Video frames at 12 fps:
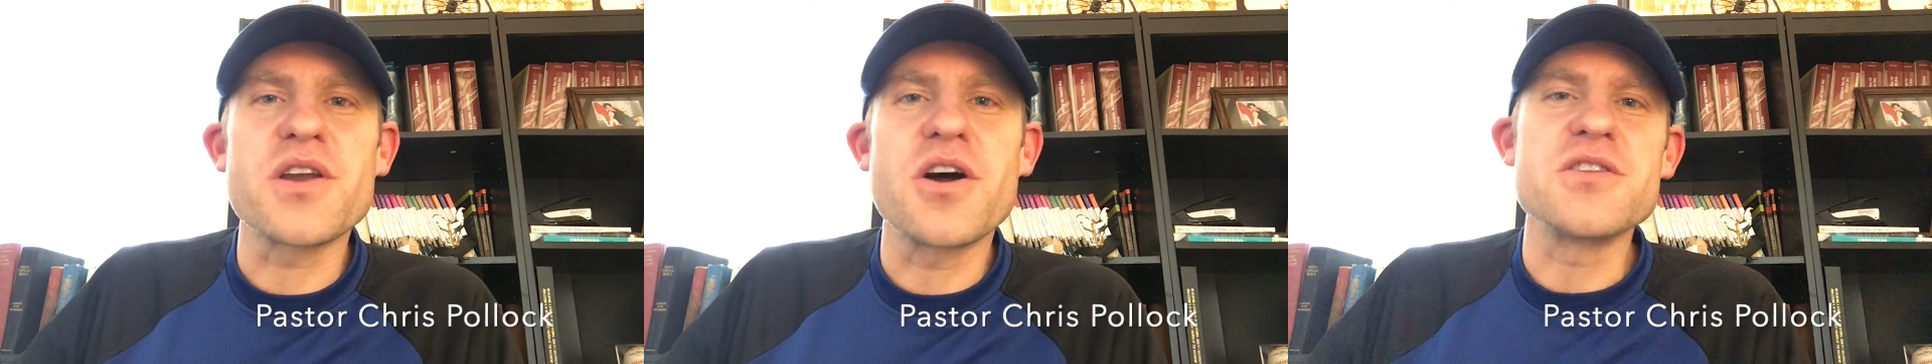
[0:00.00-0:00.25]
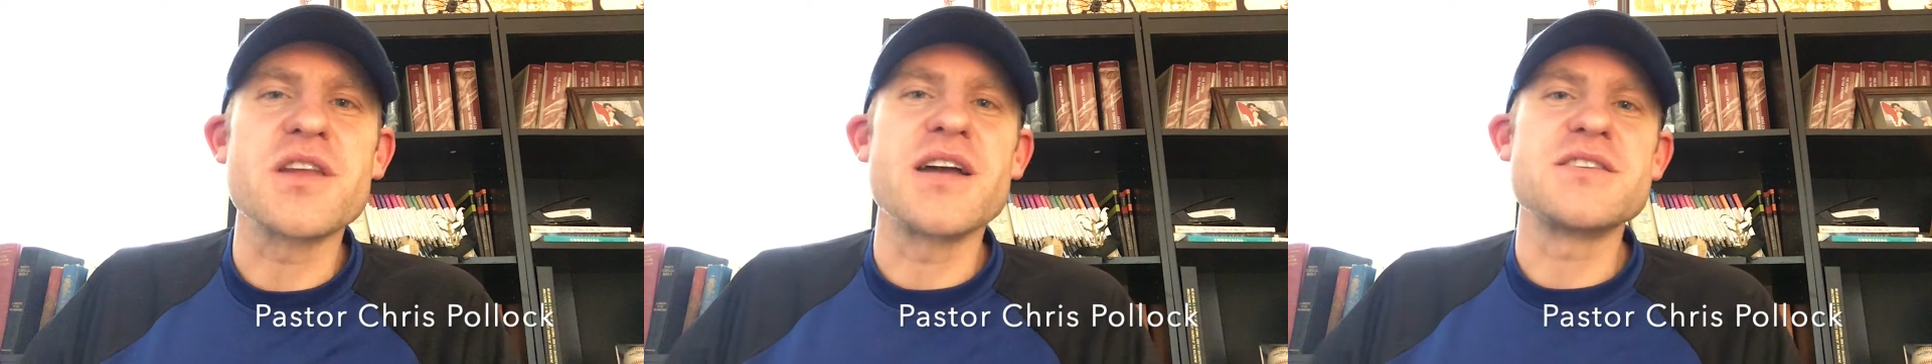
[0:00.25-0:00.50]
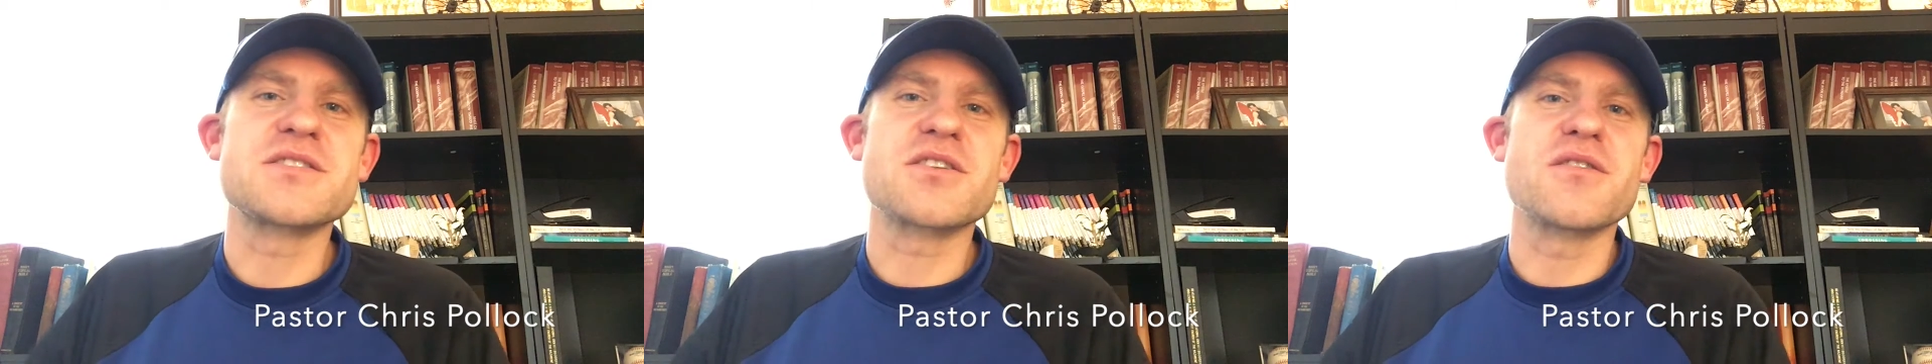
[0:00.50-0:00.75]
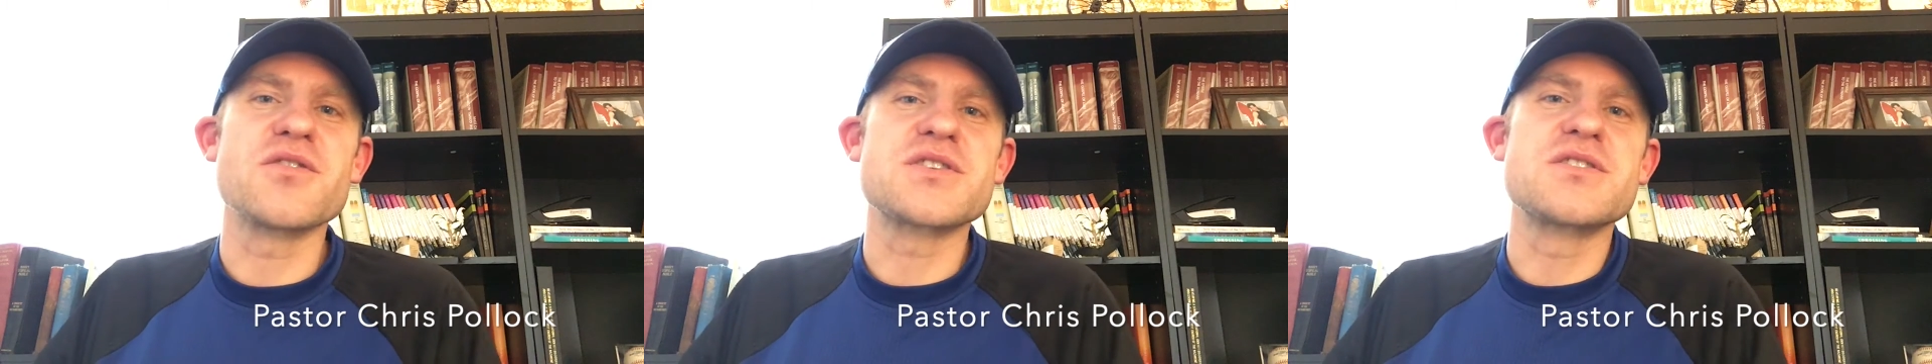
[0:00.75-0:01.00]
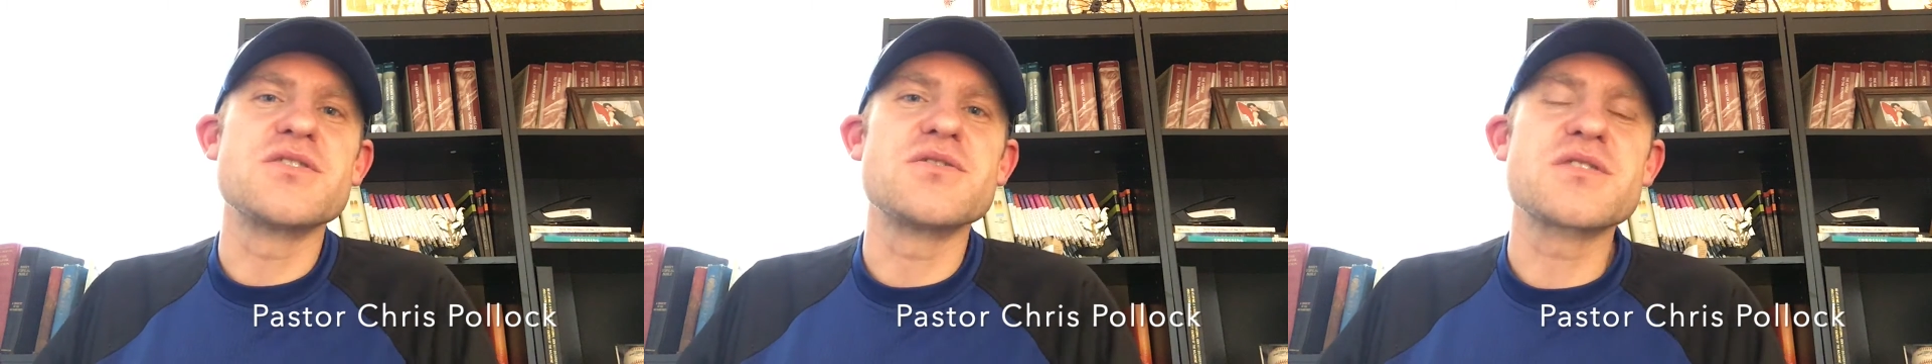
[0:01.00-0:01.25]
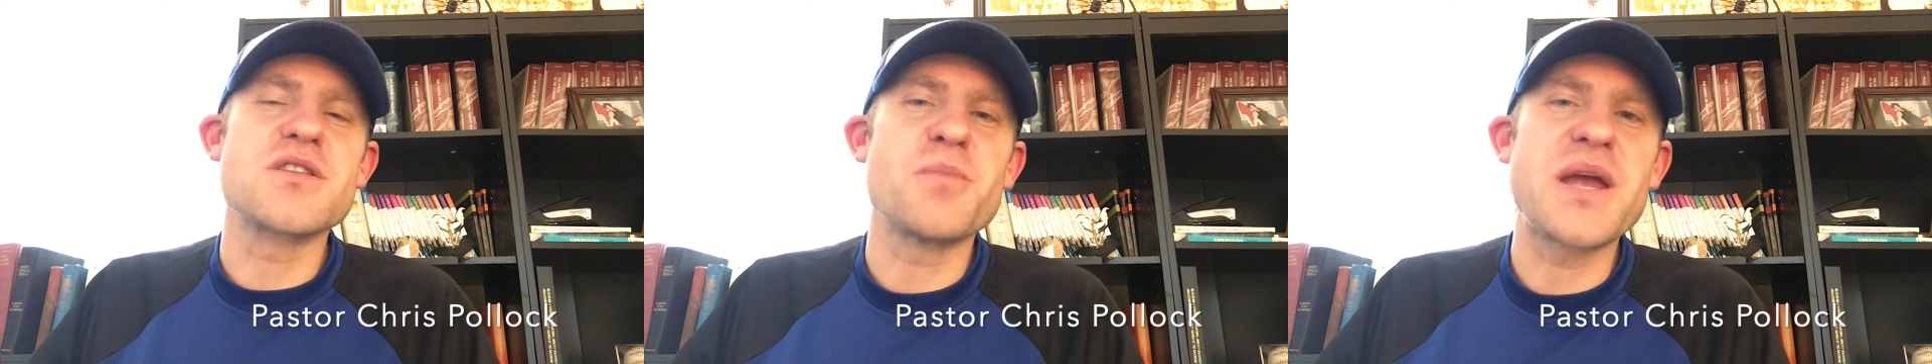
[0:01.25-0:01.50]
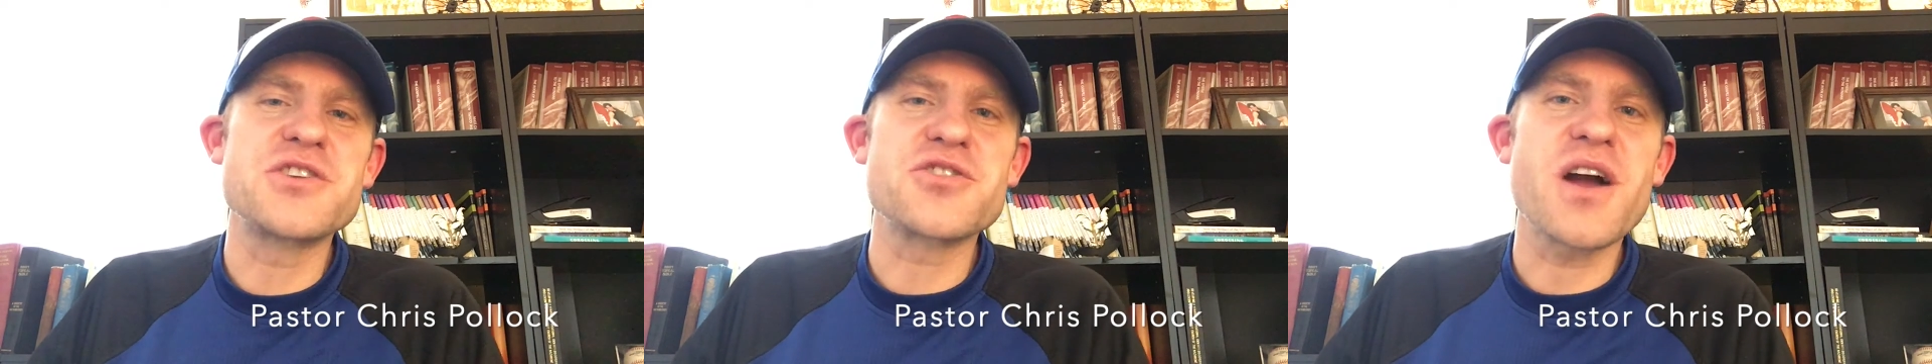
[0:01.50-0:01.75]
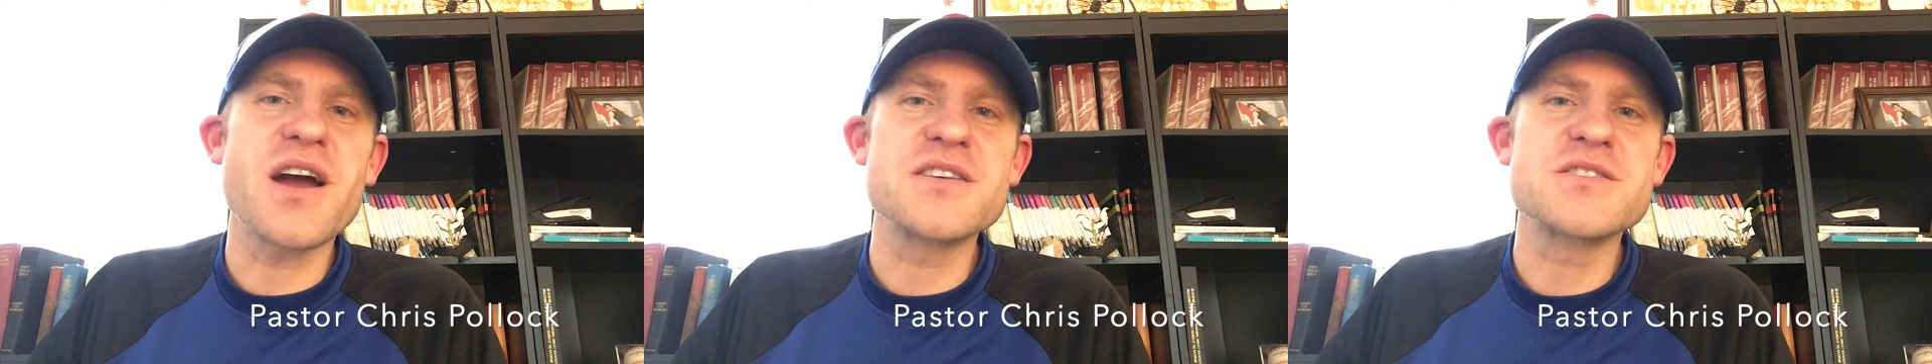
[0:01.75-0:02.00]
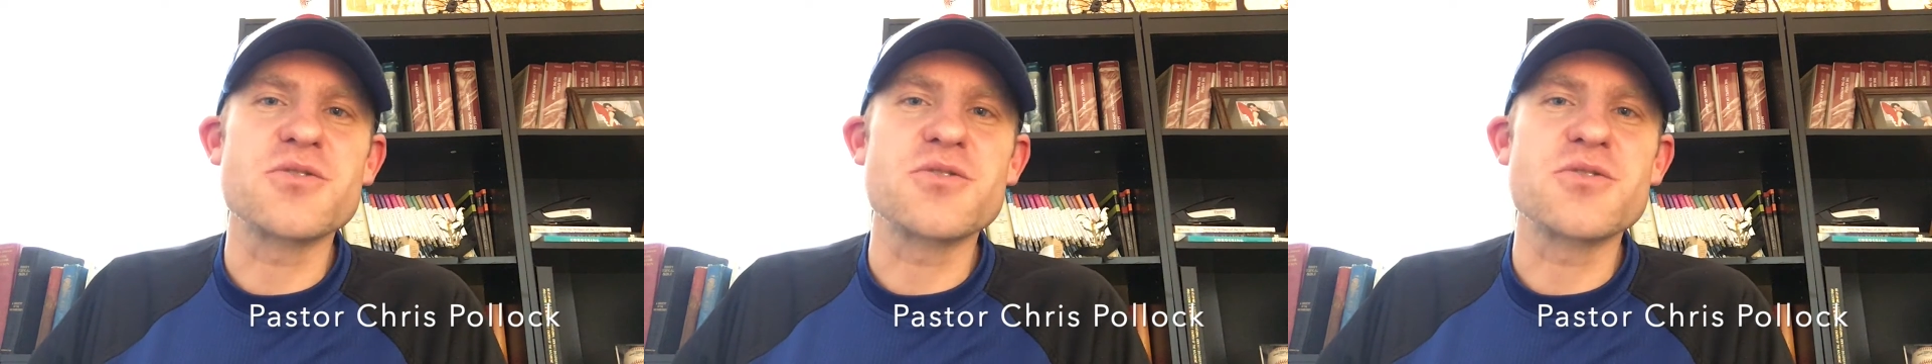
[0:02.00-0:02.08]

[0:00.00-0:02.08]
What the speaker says: an online service due to the major ice